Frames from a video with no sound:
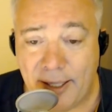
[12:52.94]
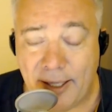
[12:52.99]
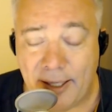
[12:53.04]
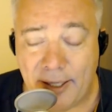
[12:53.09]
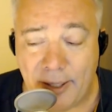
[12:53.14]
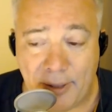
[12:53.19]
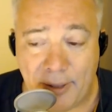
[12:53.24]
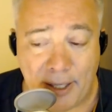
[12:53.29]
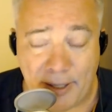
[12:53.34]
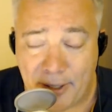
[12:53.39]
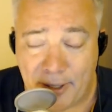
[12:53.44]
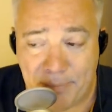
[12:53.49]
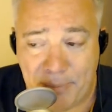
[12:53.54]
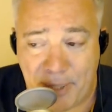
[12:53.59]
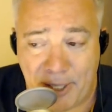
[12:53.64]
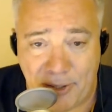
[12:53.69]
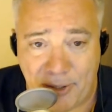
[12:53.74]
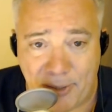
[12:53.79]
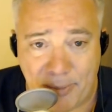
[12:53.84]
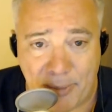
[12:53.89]
uh, you know, the
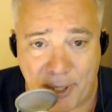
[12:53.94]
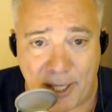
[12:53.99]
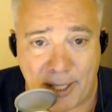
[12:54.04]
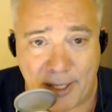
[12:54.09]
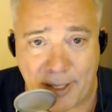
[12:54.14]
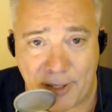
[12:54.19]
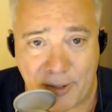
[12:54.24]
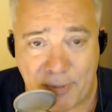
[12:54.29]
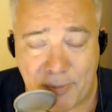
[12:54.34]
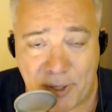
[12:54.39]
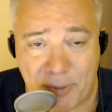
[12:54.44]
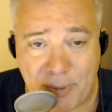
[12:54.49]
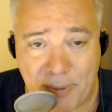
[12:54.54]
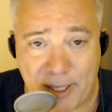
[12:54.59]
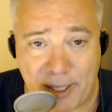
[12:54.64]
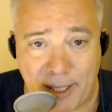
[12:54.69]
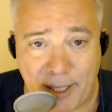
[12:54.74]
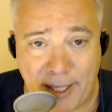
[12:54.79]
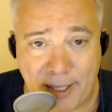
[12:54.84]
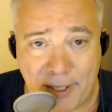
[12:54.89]
PC market has
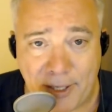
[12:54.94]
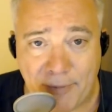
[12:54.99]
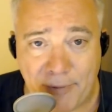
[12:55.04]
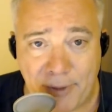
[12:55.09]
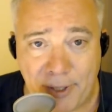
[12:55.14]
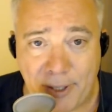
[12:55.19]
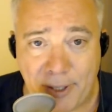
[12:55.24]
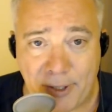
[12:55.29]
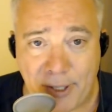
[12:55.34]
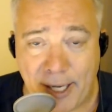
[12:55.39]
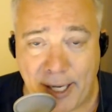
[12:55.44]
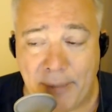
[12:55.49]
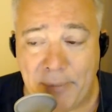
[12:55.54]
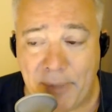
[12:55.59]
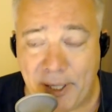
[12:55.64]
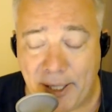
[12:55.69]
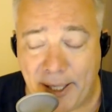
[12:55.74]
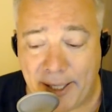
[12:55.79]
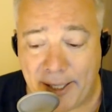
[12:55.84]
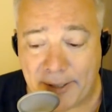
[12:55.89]
spent the last several years
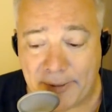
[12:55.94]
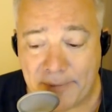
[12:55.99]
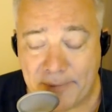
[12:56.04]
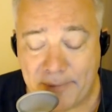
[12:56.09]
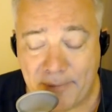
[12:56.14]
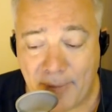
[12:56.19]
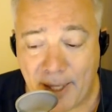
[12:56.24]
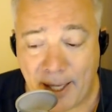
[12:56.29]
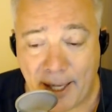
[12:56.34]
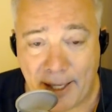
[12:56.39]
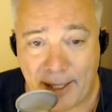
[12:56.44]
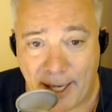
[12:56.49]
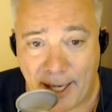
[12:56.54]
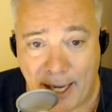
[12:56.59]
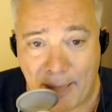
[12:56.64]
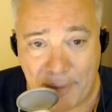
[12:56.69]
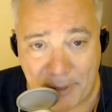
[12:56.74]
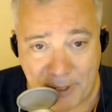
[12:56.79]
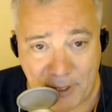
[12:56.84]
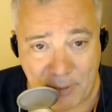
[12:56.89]
emulating, and
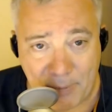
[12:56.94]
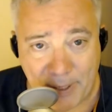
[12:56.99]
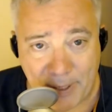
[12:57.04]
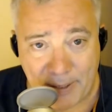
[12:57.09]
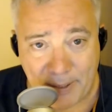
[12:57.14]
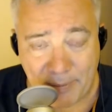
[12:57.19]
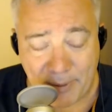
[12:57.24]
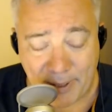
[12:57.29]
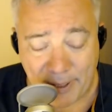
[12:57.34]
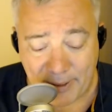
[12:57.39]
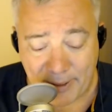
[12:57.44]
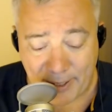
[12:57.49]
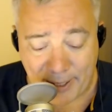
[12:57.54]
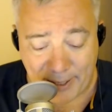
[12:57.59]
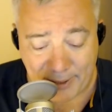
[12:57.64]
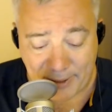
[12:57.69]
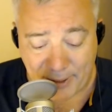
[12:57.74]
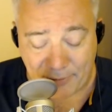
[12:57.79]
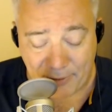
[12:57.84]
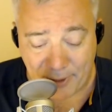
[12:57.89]
Apple has spent the
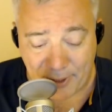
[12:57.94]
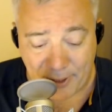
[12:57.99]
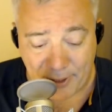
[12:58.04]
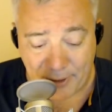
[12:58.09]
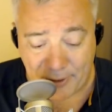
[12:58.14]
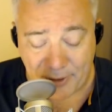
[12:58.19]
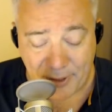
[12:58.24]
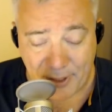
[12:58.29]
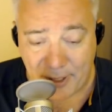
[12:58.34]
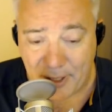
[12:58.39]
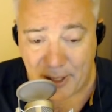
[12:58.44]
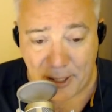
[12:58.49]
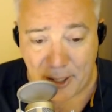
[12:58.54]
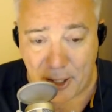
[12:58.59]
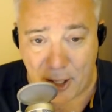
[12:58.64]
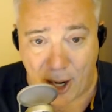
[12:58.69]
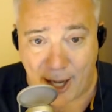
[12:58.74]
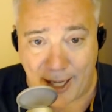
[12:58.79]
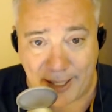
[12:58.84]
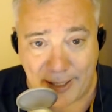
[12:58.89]
last several years
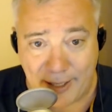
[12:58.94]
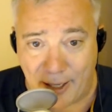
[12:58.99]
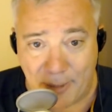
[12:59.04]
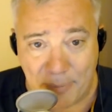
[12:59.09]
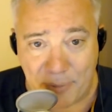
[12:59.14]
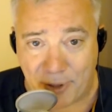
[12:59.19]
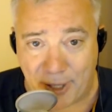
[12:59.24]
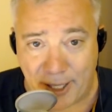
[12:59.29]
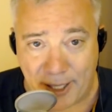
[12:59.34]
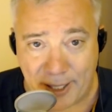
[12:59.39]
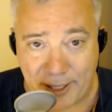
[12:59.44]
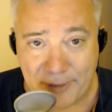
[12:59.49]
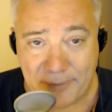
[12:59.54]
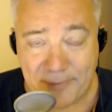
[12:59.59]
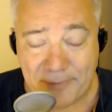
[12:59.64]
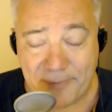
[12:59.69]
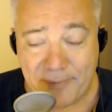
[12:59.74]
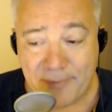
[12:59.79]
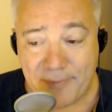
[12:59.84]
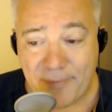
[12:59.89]
not upgrading.
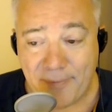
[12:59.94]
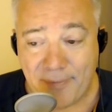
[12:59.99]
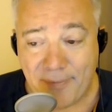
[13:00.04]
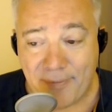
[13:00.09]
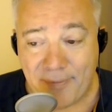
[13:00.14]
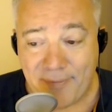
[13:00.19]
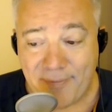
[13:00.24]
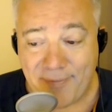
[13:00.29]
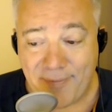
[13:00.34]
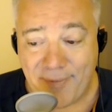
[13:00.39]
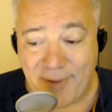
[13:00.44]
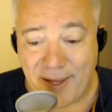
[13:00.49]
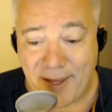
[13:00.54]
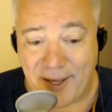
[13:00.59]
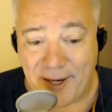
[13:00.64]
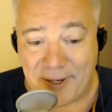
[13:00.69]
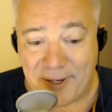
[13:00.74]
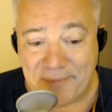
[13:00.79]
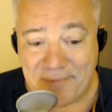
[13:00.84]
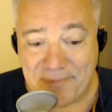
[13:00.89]
Yep.
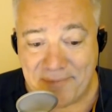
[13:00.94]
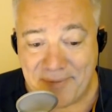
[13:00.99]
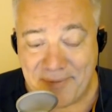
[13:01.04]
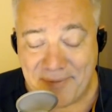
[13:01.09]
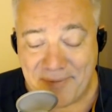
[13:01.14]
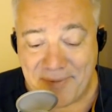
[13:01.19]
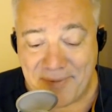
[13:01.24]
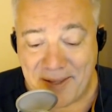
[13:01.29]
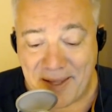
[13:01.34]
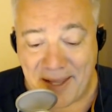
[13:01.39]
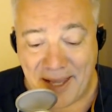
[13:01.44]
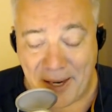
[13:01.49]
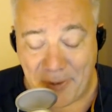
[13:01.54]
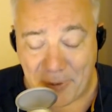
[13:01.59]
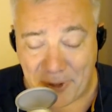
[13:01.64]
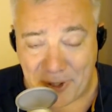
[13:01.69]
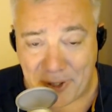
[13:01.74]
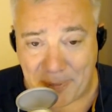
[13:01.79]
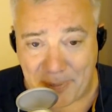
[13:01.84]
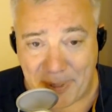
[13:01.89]
You know, it
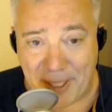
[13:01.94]
was a